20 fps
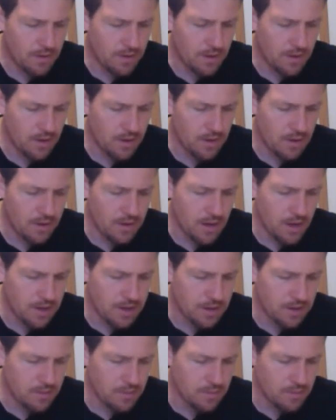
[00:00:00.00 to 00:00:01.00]
uh,
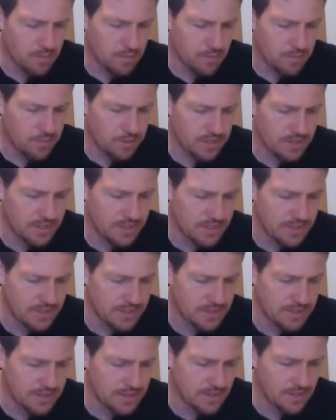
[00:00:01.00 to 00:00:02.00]

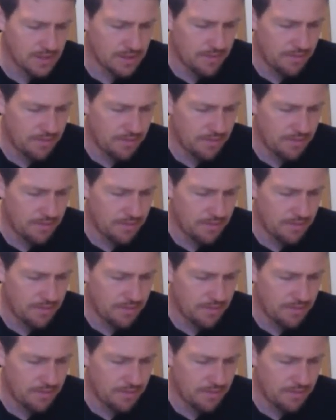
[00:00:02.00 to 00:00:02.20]
concupiscence.